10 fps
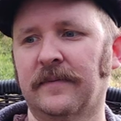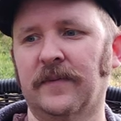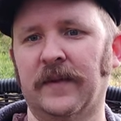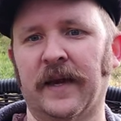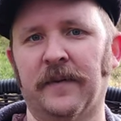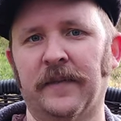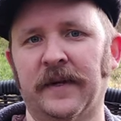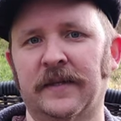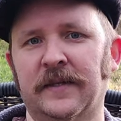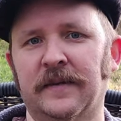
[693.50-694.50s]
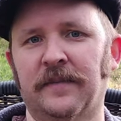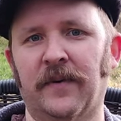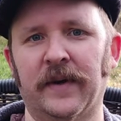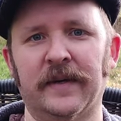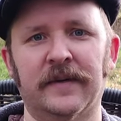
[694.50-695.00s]
without much
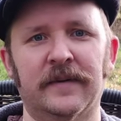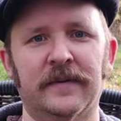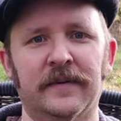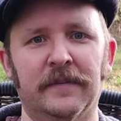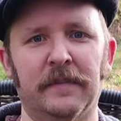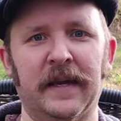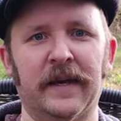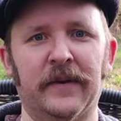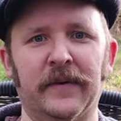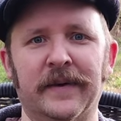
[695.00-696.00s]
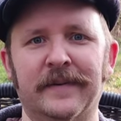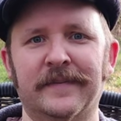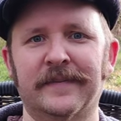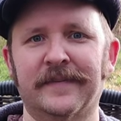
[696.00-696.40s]
point, meandering,